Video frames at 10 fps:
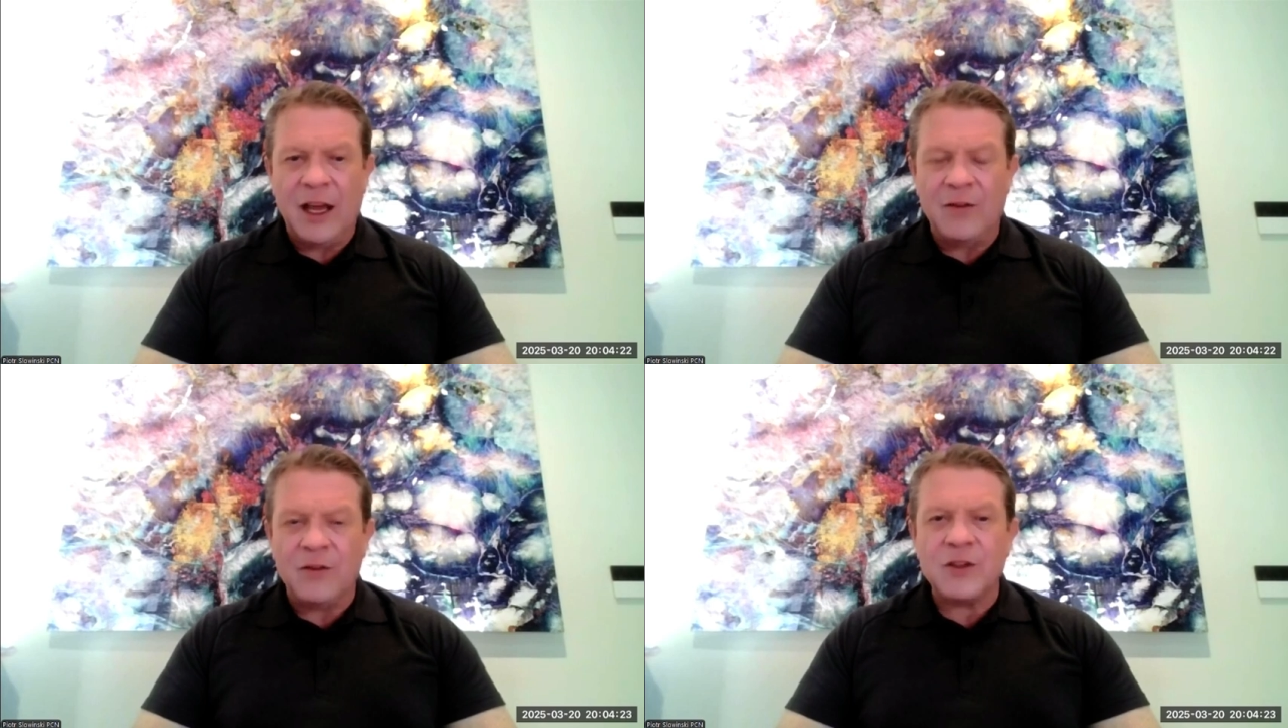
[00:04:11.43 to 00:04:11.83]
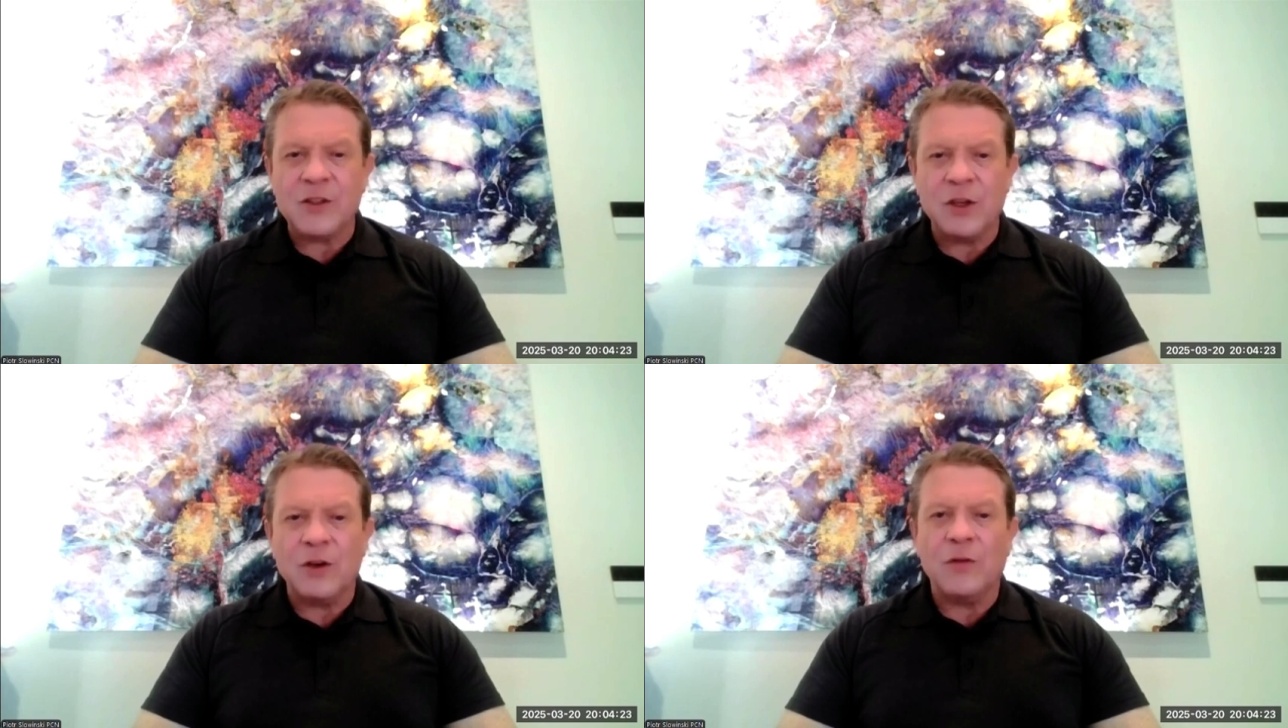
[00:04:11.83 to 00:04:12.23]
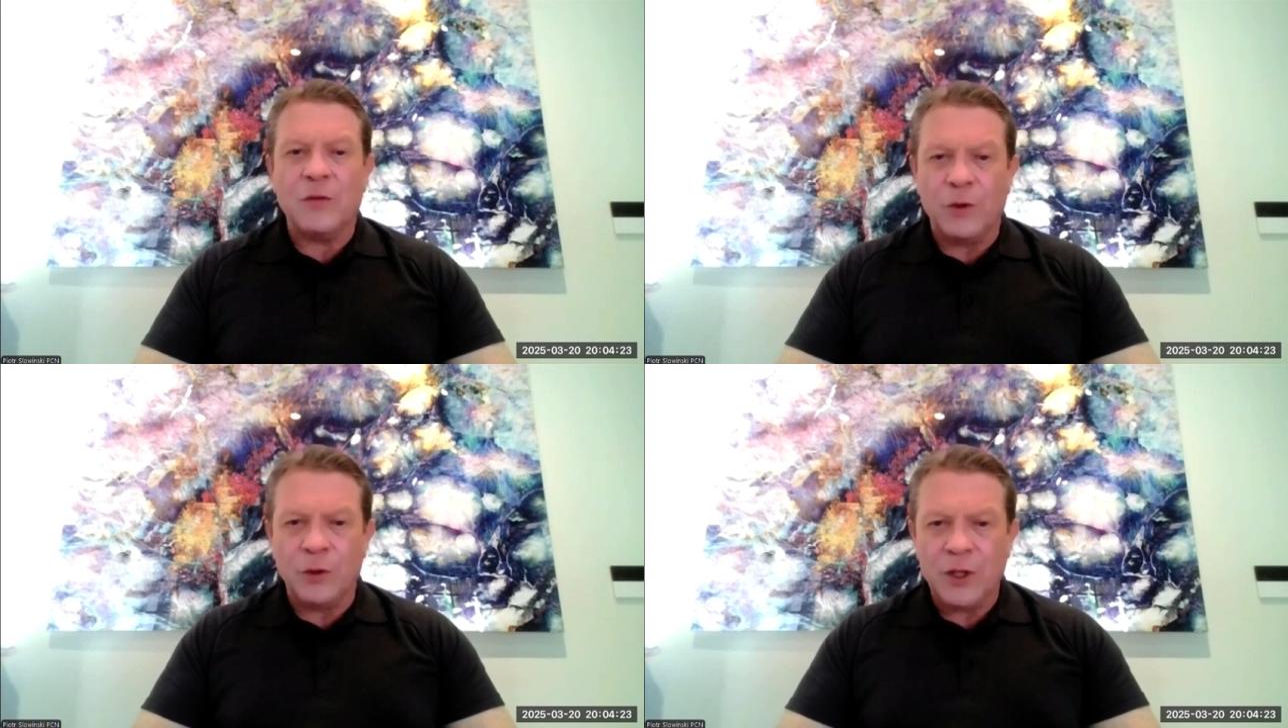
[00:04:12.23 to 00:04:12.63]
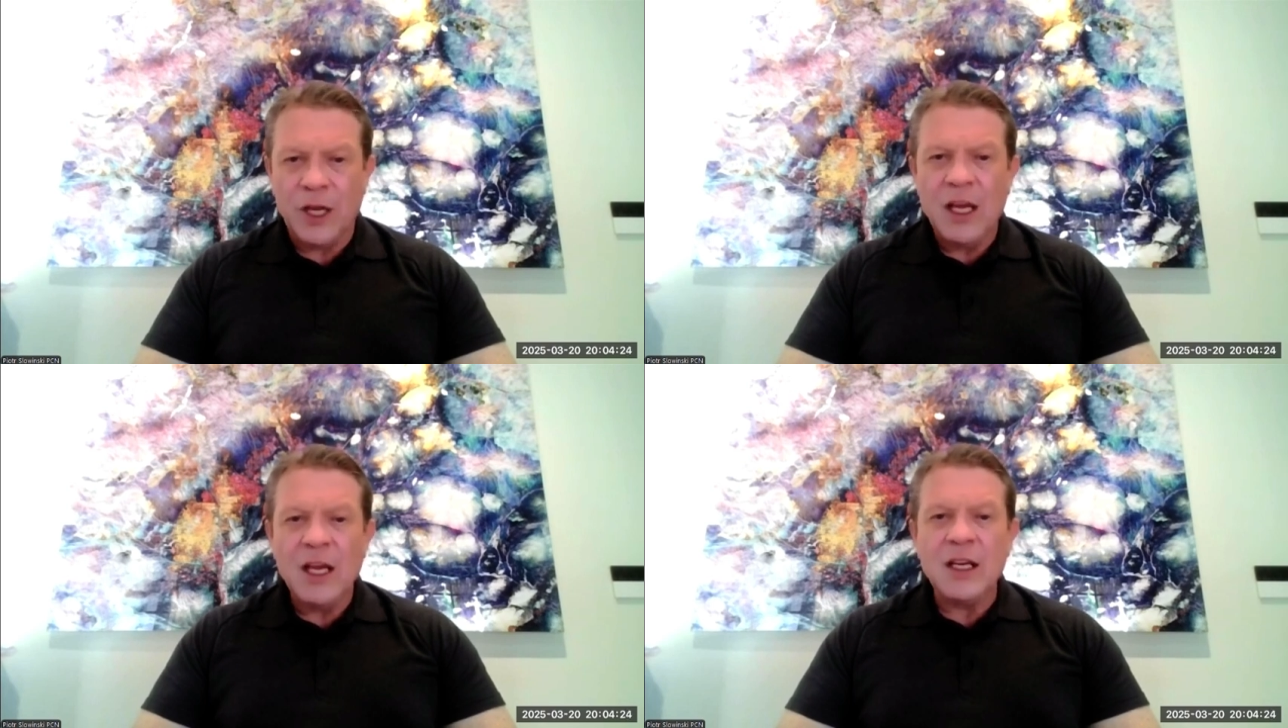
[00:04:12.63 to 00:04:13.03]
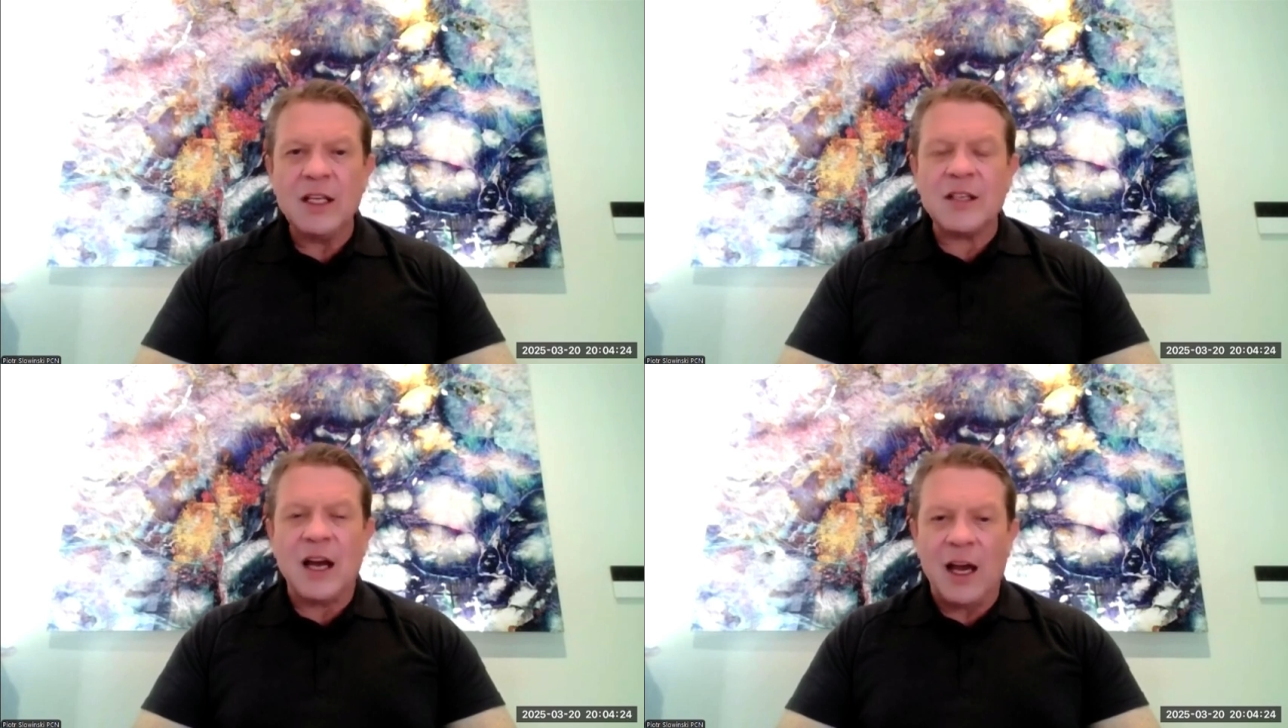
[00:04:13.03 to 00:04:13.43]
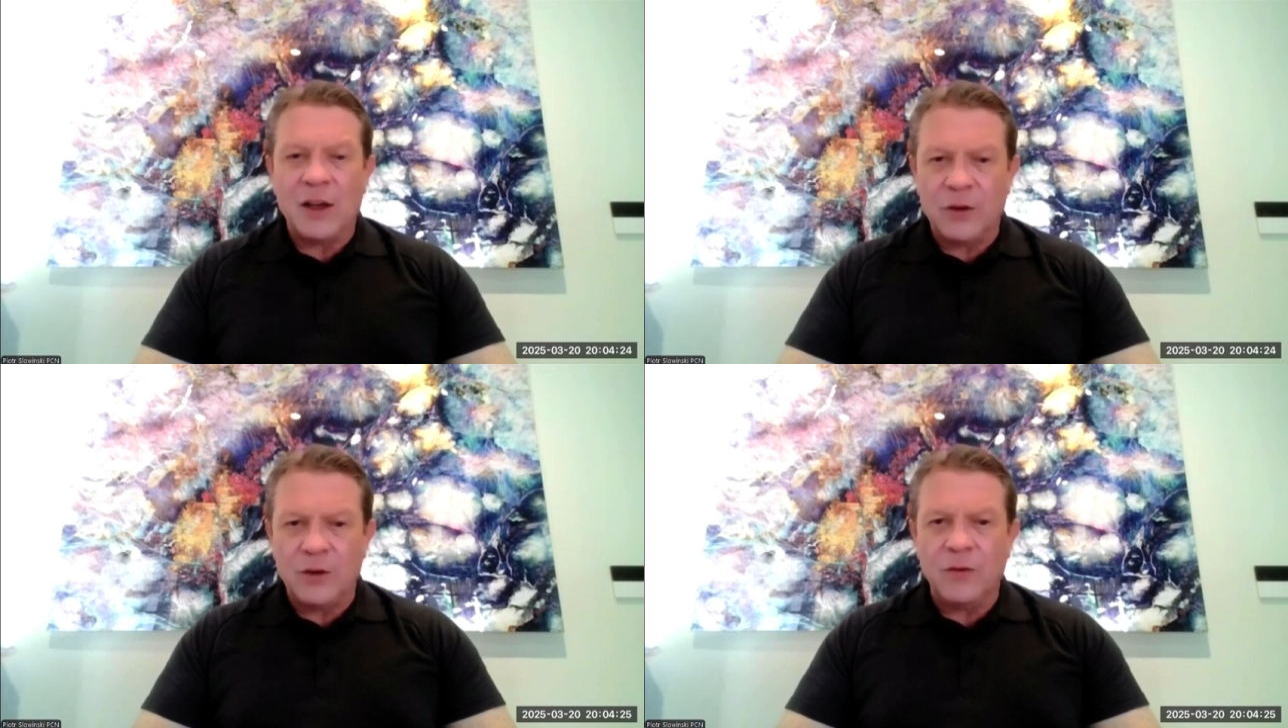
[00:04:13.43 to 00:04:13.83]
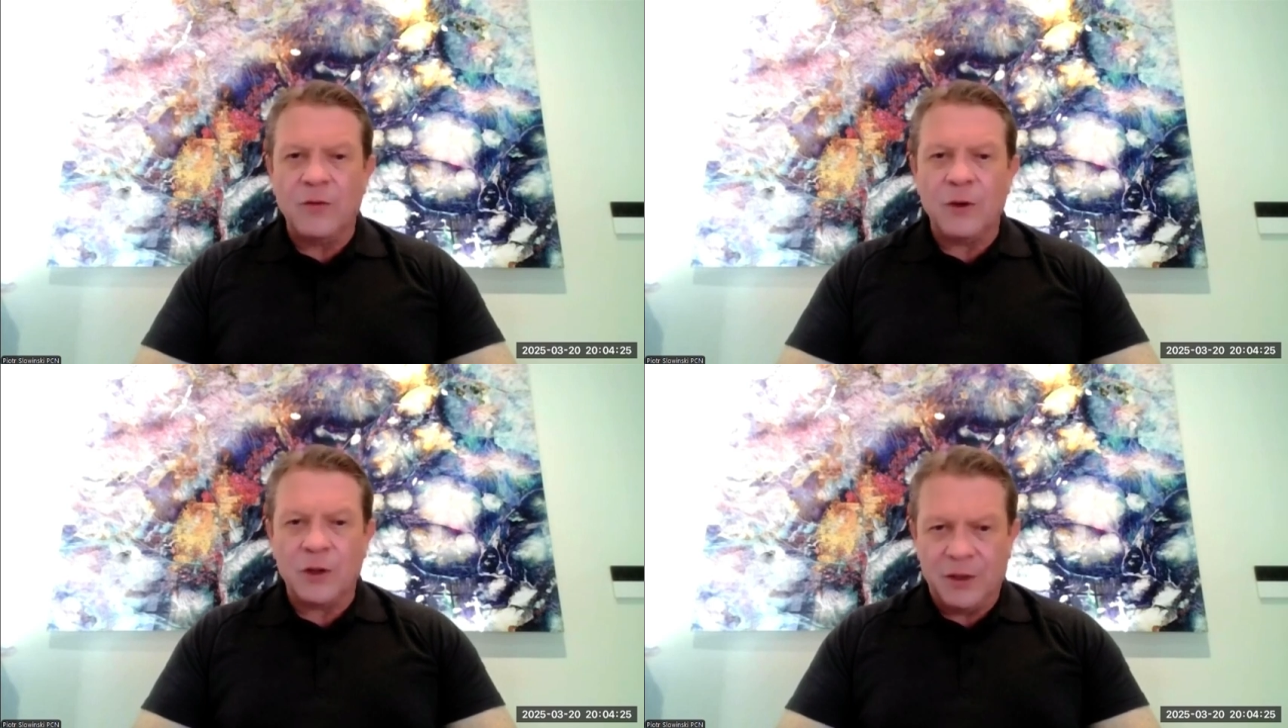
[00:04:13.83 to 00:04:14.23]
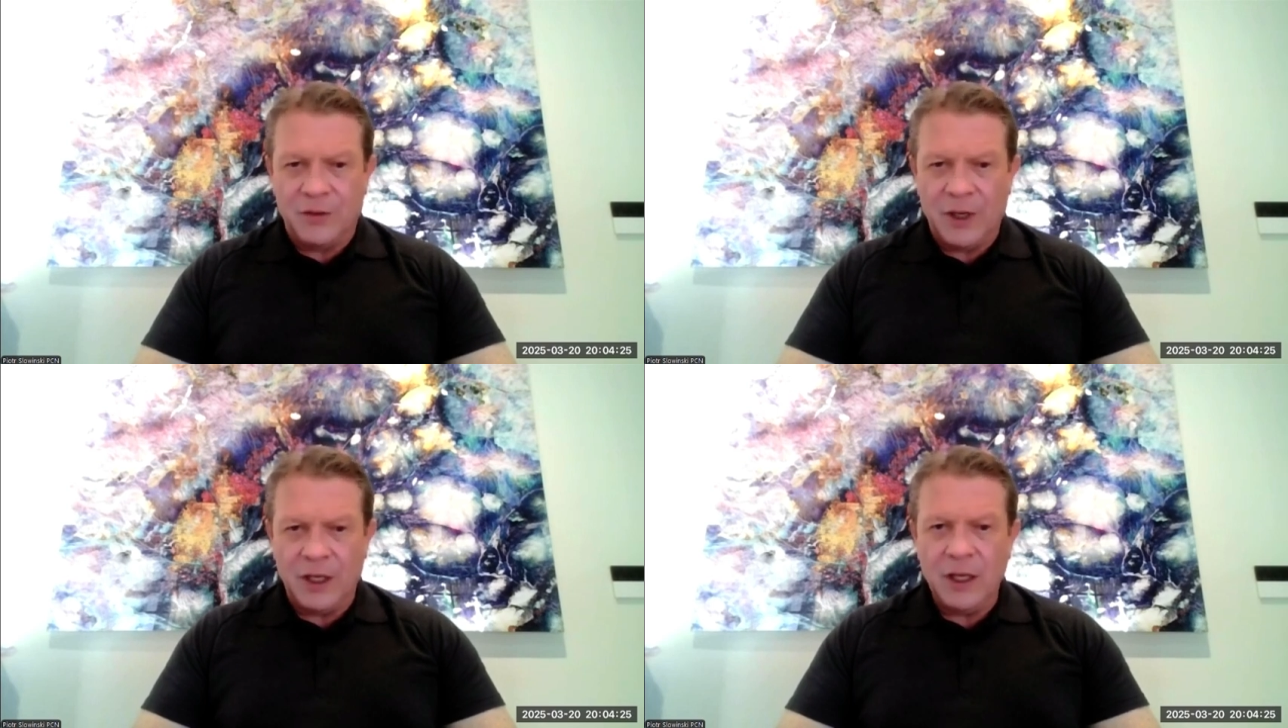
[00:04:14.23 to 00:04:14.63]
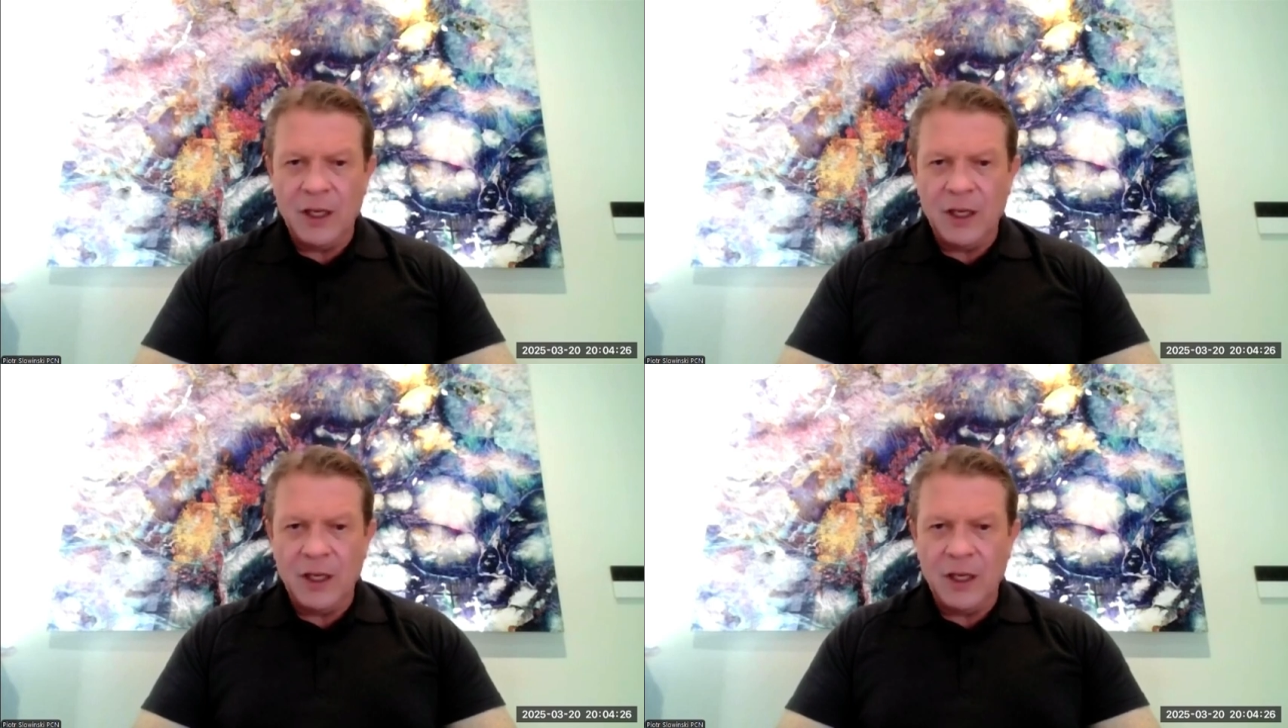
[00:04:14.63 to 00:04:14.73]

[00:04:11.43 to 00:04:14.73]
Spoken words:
every single food, it's iron fortified.